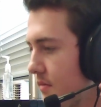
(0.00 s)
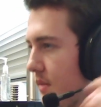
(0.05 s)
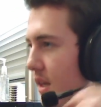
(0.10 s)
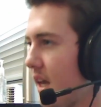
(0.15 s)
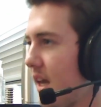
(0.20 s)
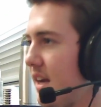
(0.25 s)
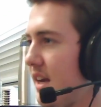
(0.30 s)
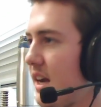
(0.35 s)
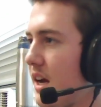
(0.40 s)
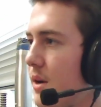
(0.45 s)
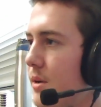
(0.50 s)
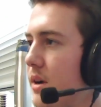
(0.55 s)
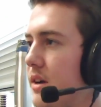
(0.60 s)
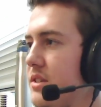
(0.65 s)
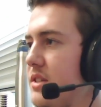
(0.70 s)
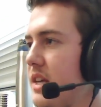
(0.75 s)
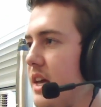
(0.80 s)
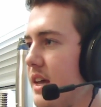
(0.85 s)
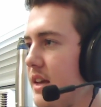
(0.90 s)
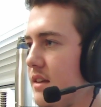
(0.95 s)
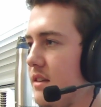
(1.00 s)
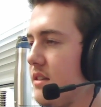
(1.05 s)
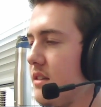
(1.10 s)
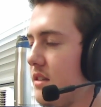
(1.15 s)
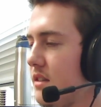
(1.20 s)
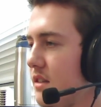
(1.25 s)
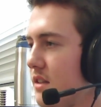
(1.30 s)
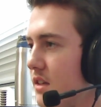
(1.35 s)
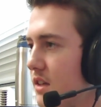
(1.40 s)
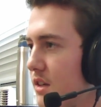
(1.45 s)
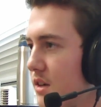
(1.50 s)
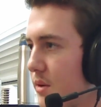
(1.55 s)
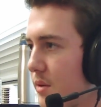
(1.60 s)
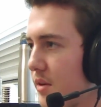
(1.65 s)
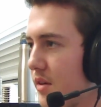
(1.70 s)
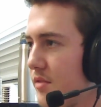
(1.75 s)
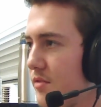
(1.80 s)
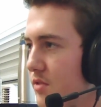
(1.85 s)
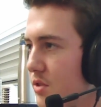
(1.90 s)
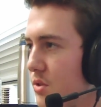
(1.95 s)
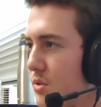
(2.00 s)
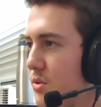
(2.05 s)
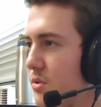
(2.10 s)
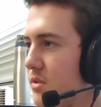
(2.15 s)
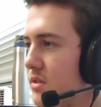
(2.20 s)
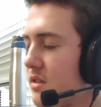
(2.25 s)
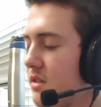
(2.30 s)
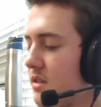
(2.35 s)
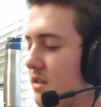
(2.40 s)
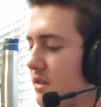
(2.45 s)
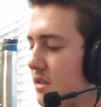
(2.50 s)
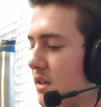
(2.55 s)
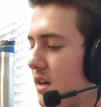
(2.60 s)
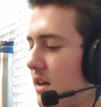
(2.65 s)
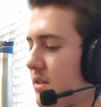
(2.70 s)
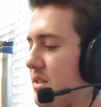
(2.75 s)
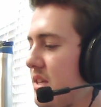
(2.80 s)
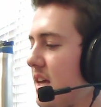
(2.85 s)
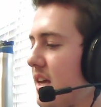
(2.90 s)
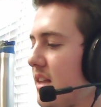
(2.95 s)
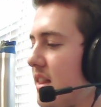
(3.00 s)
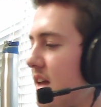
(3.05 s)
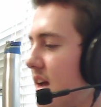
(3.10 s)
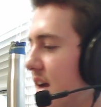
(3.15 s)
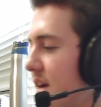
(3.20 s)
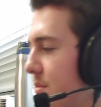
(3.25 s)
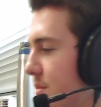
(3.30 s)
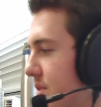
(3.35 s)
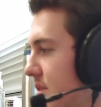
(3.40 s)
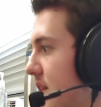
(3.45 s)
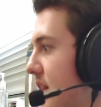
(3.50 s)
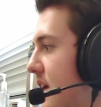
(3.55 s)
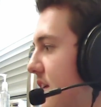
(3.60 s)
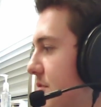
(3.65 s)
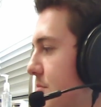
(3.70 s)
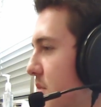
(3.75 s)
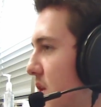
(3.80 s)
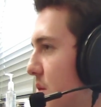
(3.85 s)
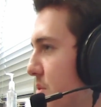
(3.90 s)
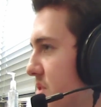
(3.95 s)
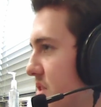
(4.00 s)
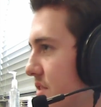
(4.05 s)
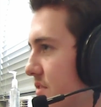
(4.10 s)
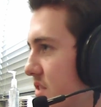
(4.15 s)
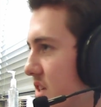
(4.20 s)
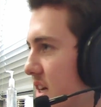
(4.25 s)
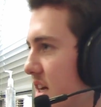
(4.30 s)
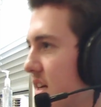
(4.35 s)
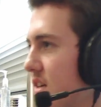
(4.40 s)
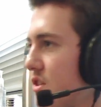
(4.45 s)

And now I'll say, I'll say a line with a lot of plosives in it,